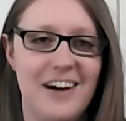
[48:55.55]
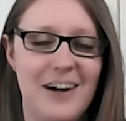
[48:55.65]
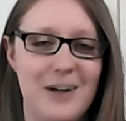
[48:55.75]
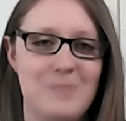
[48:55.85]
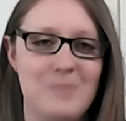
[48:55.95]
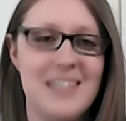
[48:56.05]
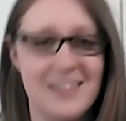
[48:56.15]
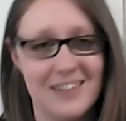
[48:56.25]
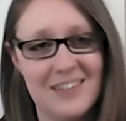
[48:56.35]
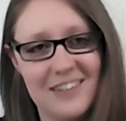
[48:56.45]
um,
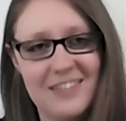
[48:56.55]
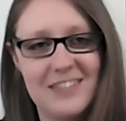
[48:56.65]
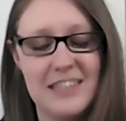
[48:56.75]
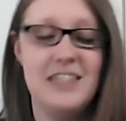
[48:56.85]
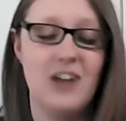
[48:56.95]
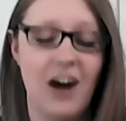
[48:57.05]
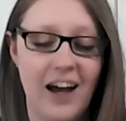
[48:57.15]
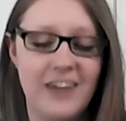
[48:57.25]
since since he died,